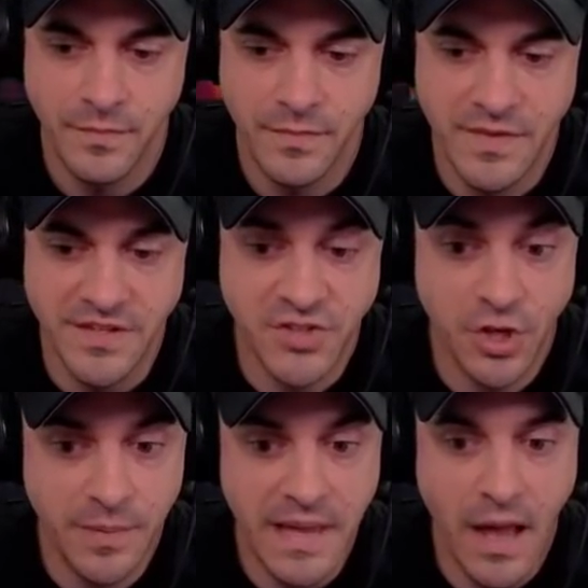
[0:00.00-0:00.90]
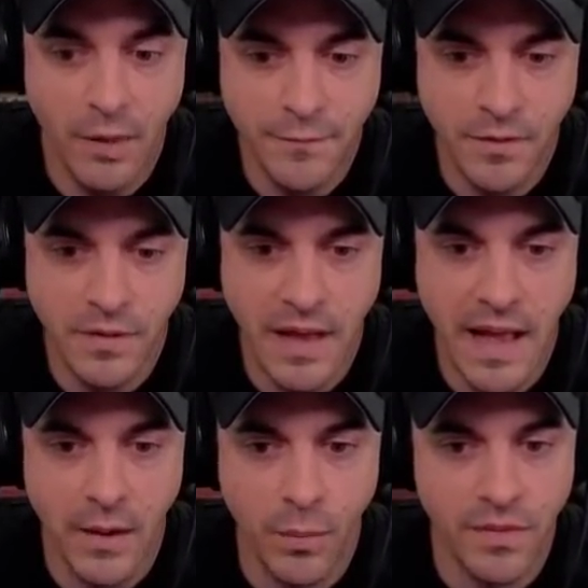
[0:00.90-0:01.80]
This could be helpful.
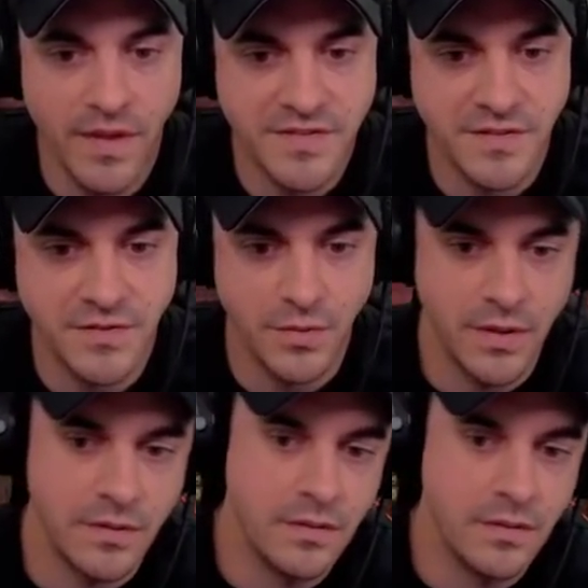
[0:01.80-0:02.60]
I would listen to it